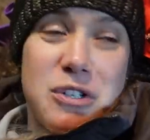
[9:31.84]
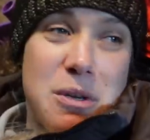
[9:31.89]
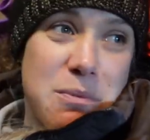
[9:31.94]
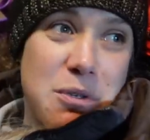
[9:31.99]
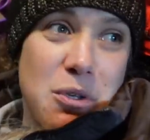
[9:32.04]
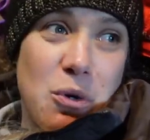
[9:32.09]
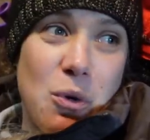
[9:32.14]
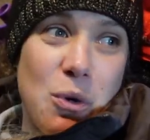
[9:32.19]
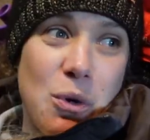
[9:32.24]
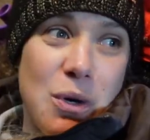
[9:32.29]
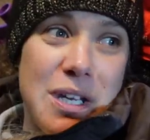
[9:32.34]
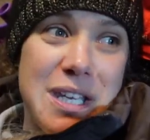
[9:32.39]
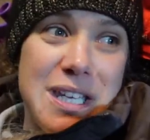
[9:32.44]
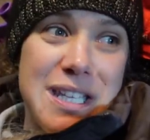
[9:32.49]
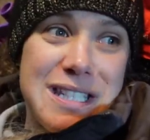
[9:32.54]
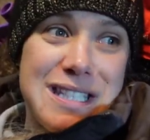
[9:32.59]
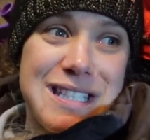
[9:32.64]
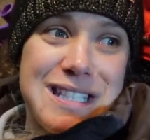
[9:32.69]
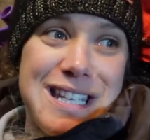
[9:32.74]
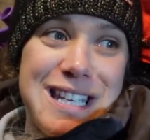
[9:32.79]
trip to
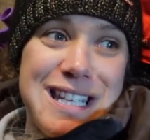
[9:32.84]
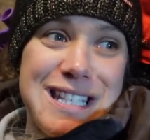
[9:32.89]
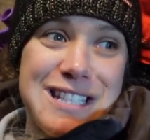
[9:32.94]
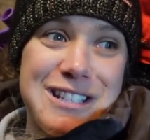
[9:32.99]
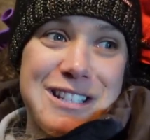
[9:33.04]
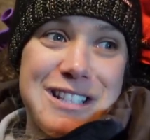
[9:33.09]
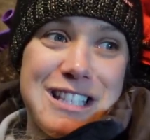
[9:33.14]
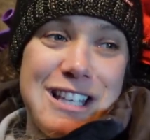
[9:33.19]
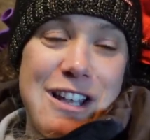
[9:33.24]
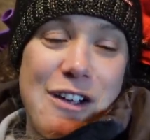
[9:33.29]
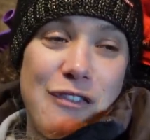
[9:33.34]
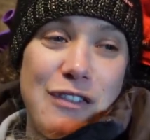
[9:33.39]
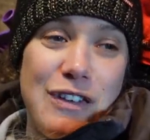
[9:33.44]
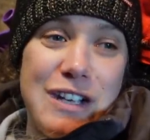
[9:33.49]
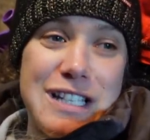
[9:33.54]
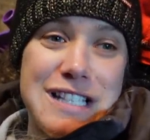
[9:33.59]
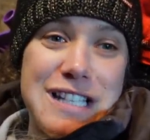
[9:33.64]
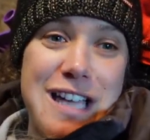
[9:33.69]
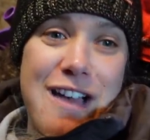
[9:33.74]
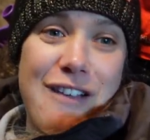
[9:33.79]
Hoys. It's just
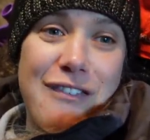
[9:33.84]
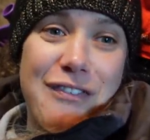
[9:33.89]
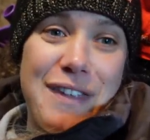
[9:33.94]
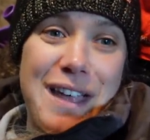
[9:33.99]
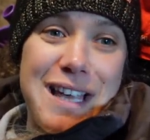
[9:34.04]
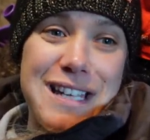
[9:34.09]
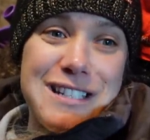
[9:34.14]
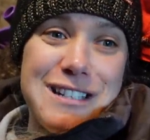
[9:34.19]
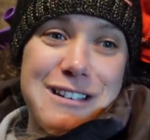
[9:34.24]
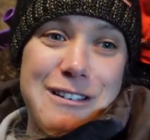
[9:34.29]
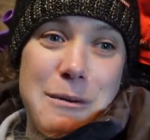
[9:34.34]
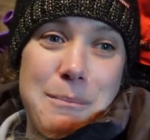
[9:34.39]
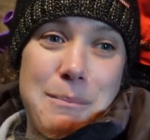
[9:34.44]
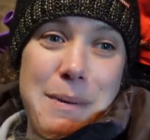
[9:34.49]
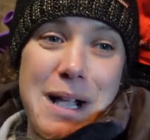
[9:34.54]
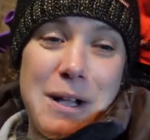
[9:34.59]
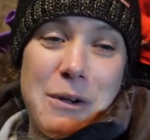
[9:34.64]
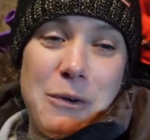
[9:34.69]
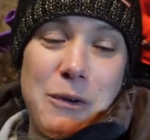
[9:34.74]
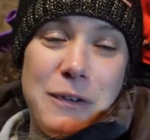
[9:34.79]
lovely to have that to look
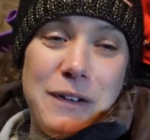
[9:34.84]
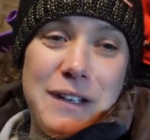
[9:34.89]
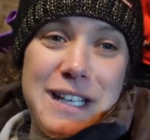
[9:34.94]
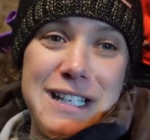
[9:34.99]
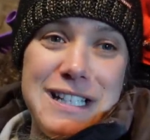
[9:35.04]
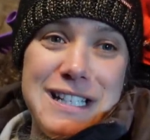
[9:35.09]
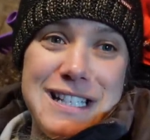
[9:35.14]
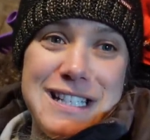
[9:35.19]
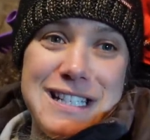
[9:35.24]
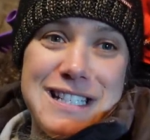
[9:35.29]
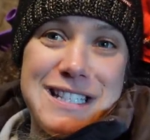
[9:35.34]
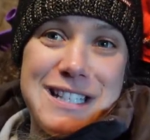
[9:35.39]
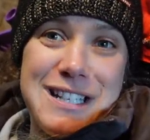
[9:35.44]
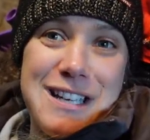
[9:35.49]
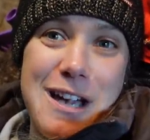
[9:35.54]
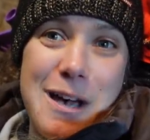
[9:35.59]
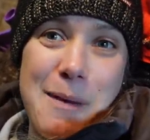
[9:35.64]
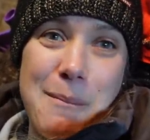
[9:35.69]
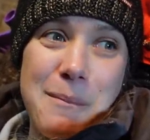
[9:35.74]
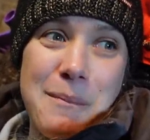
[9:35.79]
back on in years to
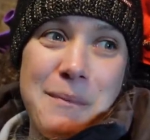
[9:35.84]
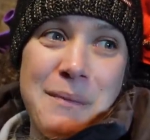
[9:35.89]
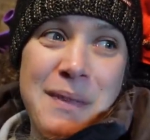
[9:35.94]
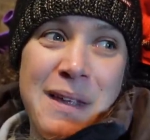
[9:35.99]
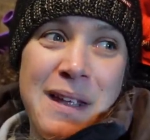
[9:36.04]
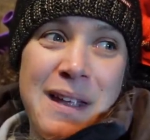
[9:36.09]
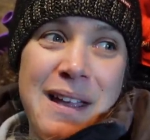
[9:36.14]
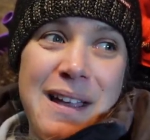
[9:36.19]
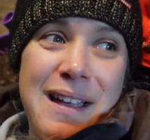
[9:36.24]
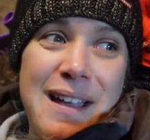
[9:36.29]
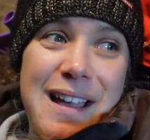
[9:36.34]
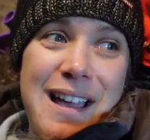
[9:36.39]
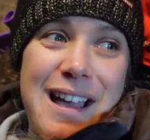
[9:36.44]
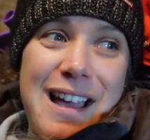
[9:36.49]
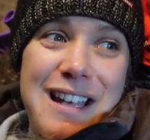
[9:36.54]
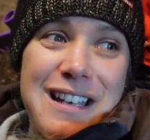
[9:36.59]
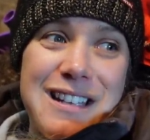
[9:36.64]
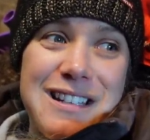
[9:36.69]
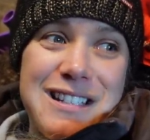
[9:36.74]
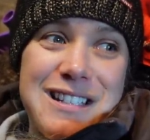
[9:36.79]
come.
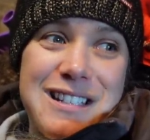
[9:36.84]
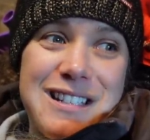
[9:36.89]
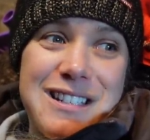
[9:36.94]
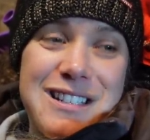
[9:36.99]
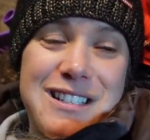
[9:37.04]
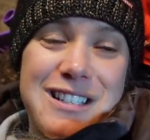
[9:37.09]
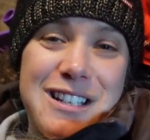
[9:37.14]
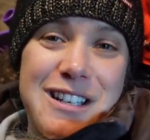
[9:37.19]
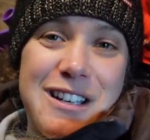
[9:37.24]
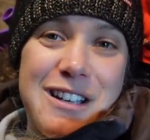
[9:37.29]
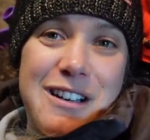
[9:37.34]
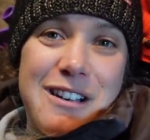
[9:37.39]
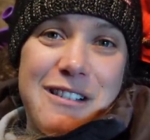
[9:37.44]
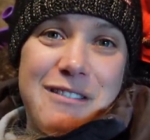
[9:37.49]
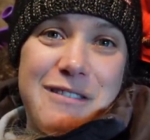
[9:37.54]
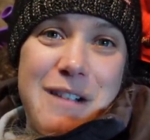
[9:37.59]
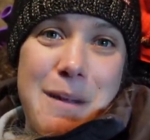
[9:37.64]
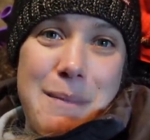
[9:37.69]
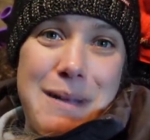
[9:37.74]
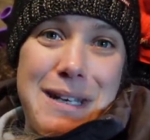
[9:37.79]
And to
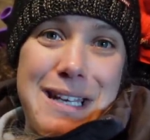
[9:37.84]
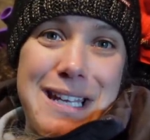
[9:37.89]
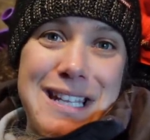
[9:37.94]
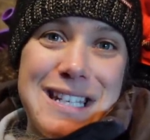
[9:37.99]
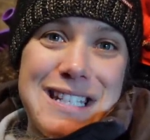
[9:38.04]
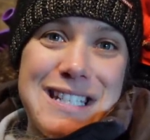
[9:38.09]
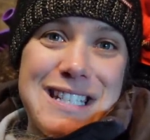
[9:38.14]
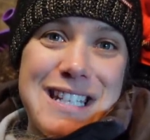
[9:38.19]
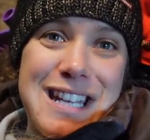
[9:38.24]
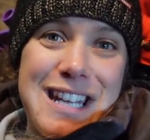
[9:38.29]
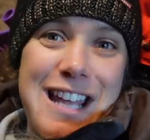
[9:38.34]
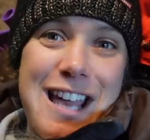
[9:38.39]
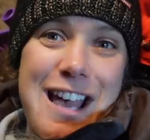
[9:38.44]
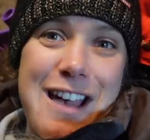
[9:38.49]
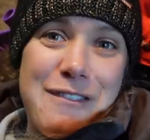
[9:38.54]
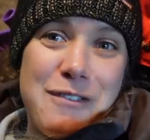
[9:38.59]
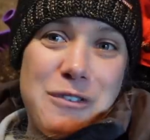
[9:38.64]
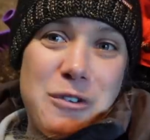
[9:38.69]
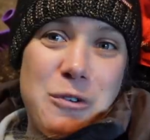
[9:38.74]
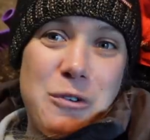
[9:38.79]
reminisce and
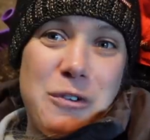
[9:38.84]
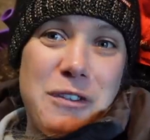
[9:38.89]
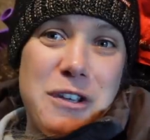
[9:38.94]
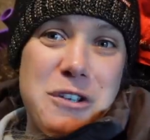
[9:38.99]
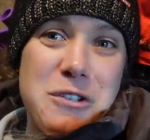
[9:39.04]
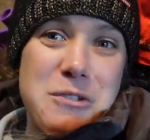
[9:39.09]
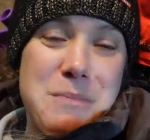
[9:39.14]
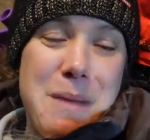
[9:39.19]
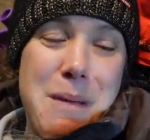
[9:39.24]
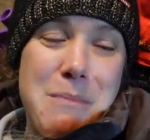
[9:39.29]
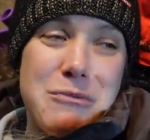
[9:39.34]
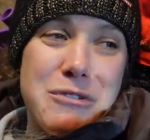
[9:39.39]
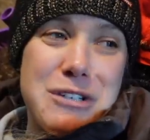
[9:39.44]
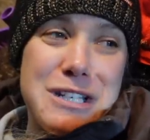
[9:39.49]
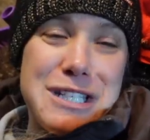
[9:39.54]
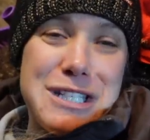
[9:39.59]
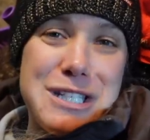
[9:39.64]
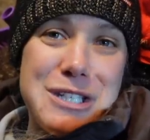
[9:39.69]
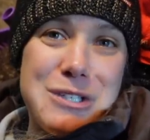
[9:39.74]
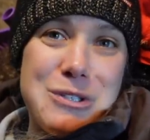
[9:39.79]
have all those
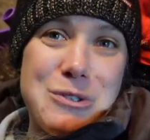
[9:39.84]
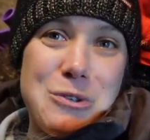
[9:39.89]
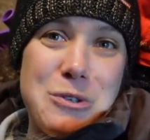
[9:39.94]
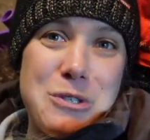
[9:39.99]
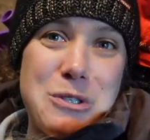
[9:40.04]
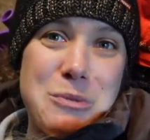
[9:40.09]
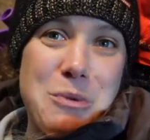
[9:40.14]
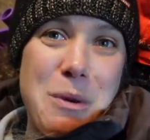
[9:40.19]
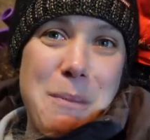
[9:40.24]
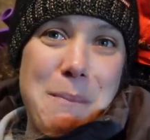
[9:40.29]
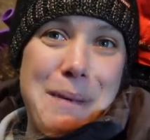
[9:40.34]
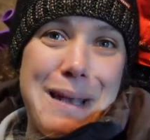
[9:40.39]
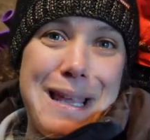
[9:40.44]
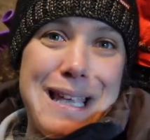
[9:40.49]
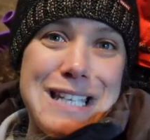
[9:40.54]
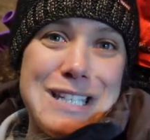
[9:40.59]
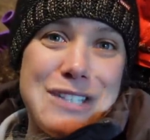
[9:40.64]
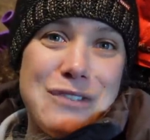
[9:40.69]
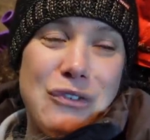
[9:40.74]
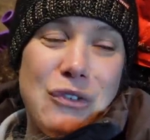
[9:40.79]
memories stored in one
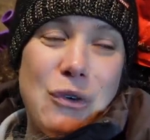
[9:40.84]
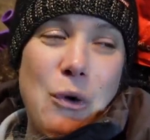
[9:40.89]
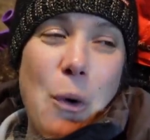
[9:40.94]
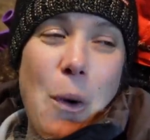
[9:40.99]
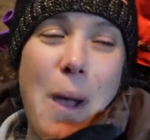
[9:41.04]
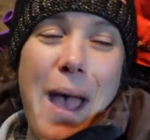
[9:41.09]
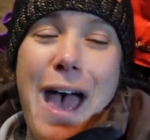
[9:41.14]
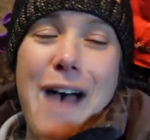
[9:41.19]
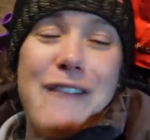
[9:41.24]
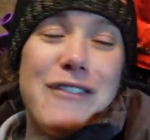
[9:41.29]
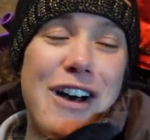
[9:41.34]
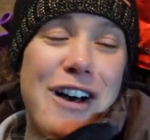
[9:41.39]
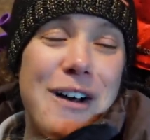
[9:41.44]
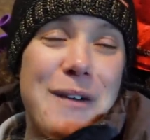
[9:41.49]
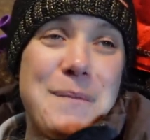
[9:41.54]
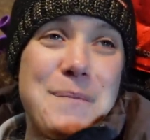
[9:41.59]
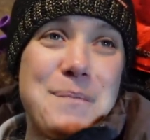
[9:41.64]
place forever.